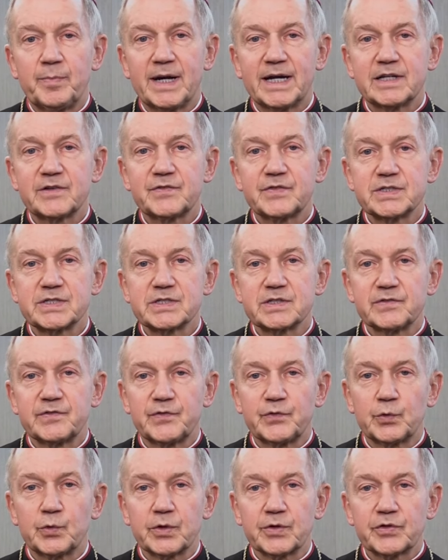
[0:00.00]
Boniface
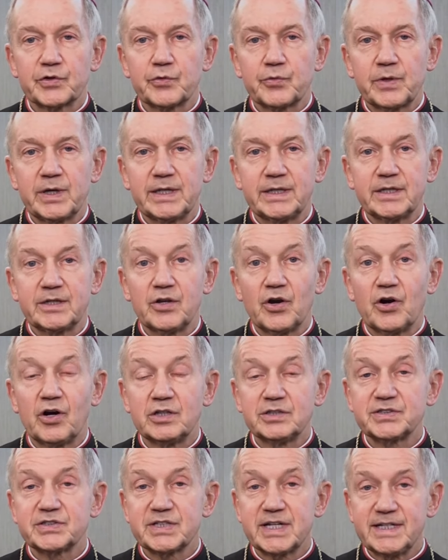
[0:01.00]
IV created
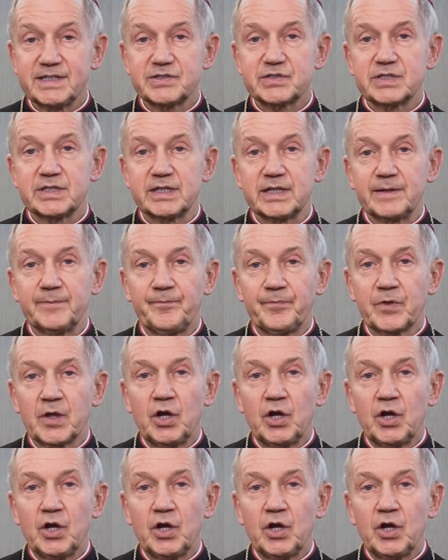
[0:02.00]
All Saints Day,